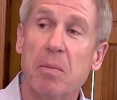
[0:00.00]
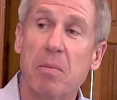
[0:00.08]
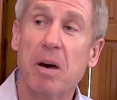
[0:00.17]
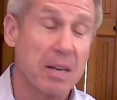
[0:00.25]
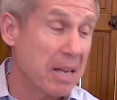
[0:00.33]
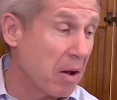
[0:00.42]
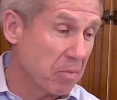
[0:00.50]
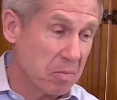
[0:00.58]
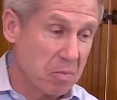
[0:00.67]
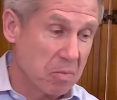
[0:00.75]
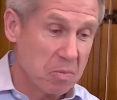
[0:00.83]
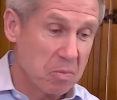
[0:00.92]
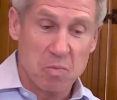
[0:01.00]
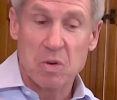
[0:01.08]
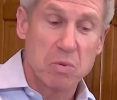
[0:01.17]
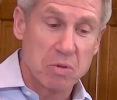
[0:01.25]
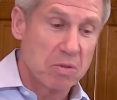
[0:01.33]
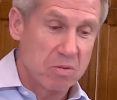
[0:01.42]
money. Now,
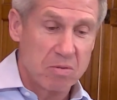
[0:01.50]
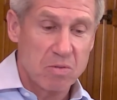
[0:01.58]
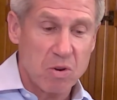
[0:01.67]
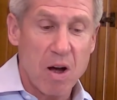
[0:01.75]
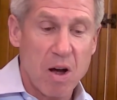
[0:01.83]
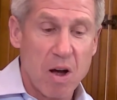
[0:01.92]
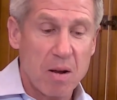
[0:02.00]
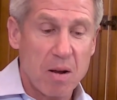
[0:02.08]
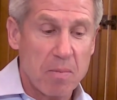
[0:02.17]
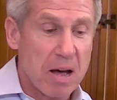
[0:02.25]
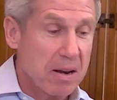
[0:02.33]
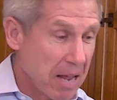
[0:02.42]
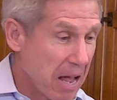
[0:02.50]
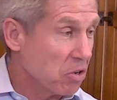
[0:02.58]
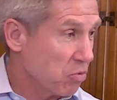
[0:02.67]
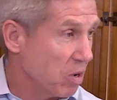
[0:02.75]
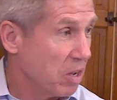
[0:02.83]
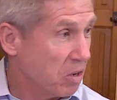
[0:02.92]
Rich will talk about how
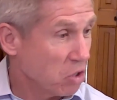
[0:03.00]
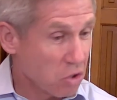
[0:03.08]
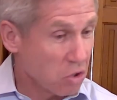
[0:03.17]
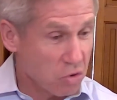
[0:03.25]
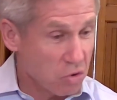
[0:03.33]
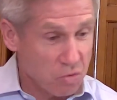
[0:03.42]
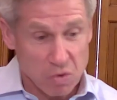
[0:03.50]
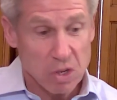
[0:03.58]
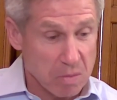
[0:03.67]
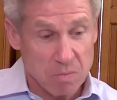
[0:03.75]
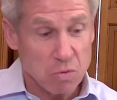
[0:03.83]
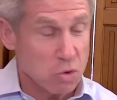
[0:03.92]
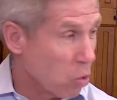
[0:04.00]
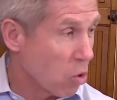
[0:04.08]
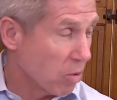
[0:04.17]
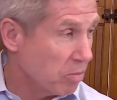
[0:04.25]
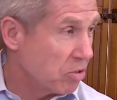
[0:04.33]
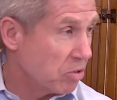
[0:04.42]
this just really
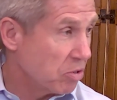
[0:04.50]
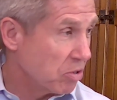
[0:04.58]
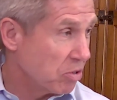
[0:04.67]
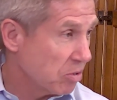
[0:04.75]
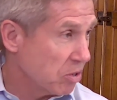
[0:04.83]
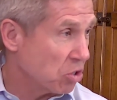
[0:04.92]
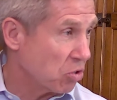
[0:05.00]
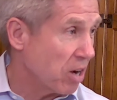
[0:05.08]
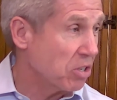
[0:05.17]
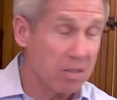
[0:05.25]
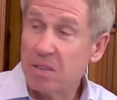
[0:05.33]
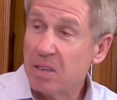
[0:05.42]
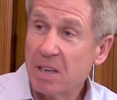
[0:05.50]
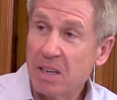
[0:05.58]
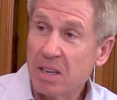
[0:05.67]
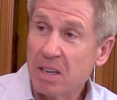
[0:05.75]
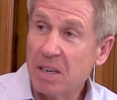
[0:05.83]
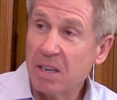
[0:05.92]
absorbs the discretion
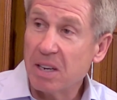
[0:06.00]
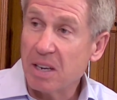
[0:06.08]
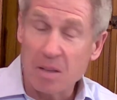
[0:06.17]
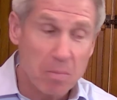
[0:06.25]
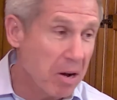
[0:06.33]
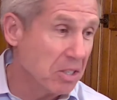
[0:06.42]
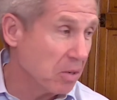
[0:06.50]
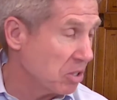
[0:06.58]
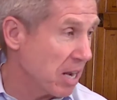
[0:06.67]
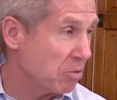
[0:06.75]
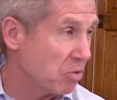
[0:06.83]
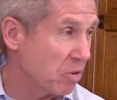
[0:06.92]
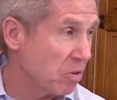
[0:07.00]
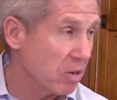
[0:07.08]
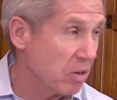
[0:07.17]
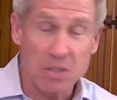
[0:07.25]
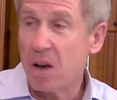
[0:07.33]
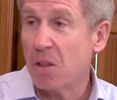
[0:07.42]
in the budget, which hamstrings
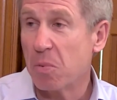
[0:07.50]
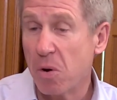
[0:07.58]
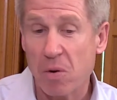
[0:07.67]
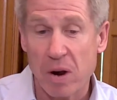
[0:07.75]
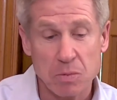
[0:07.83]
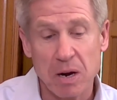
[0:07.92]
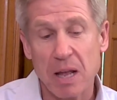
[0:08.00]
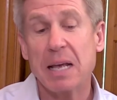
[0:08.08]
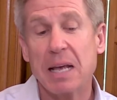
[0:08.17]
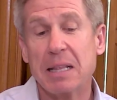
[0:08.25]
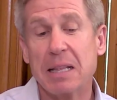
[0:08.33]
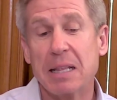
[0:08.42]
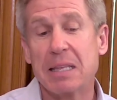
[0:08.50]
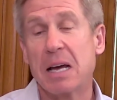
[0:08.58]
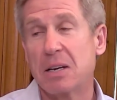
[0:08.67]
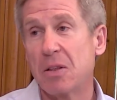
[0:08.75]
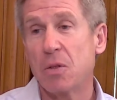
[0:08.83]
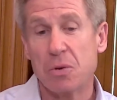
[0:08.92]
other programs. But I like the
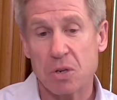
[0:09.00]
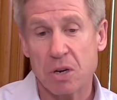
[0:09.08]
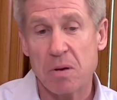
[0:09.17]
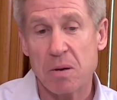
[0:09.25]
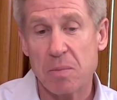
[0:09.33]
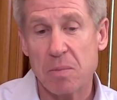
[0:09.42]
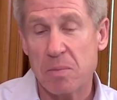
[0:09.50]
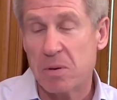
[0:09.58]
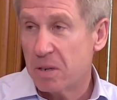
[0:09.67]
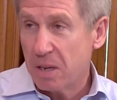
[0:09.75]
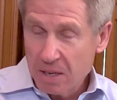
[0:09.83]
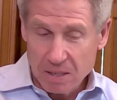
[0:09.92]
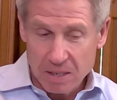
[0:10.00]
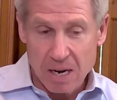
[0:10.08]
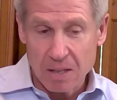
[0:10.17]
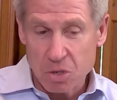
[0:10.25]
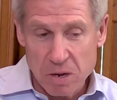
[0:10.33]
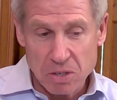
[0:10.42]
idea that there's a commitment to
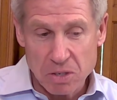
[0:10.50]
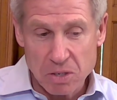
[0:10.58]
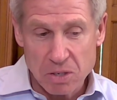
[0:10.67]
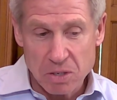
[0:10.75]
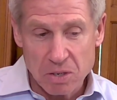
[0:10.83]
getting this pension